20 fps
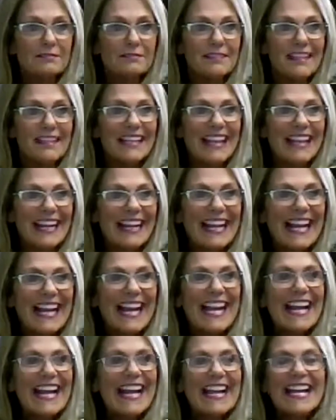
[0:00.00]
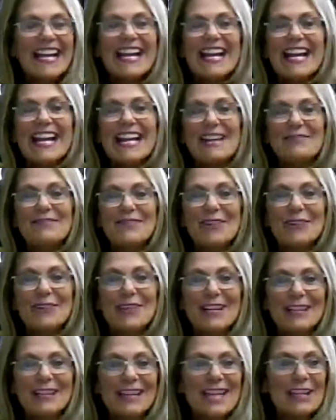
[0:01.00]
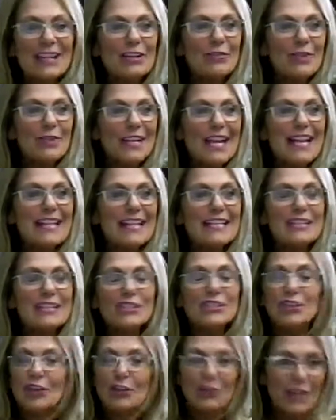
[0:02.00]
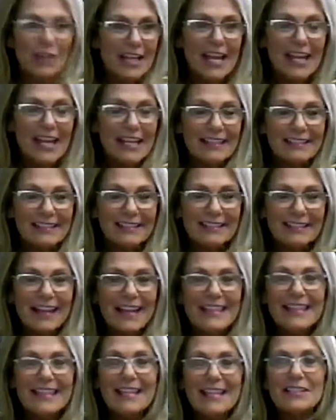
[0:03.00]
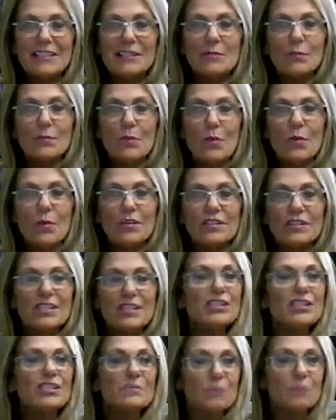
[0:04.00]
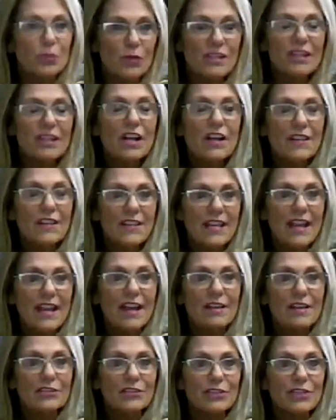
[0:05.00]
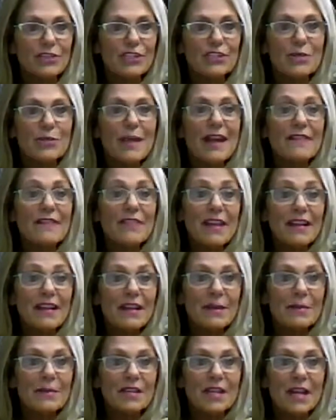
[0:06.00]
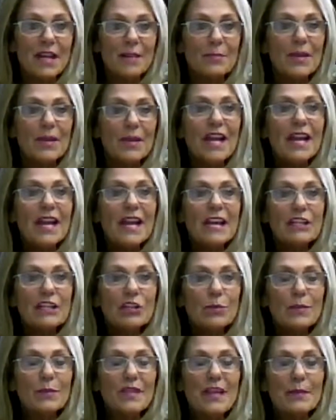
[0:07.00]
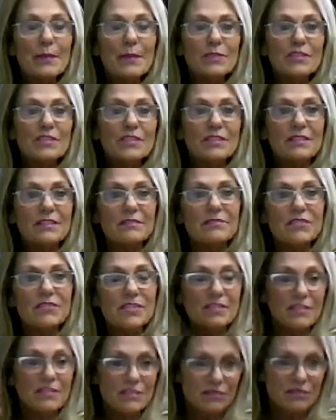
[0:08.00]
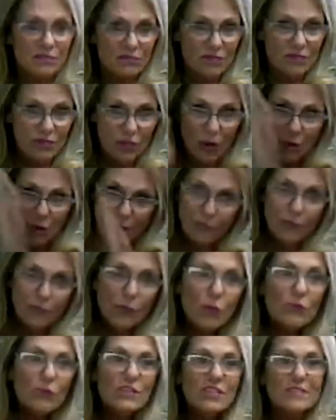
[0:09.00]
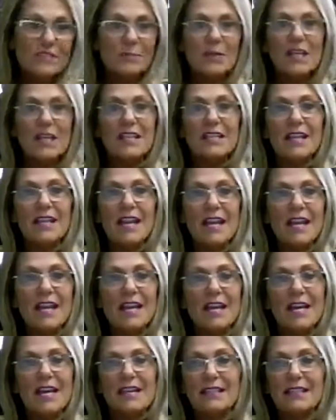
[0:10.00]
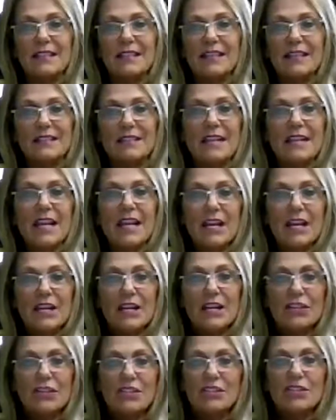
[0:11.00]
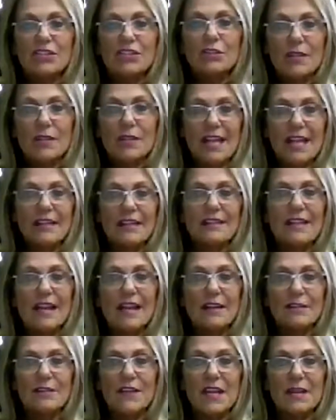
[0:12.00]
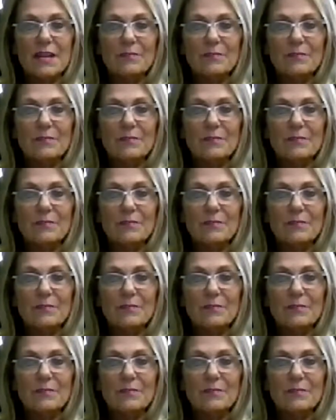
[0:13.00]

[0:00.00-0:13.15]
if you're like creating to create, I think it's important to just put it on the calendar because you have that coming up and you'll be able to just go full speed ahead and just create that event.